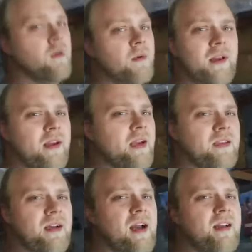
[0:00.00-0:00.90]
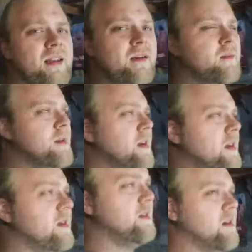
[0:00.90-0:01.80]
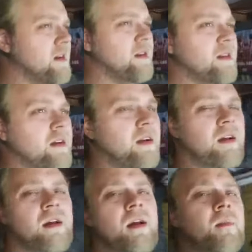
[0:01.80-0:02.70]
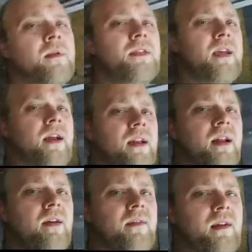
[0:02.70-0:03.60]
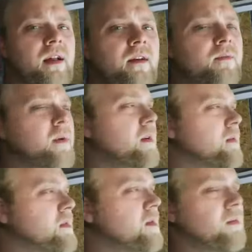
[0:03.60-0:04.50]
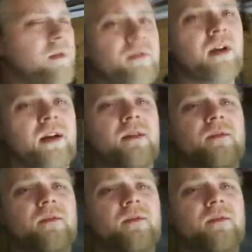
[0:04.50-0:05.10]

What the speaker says: we didn't catch a goddamn thing, nothing. But see, I didn't have any live minnows, and we were trying to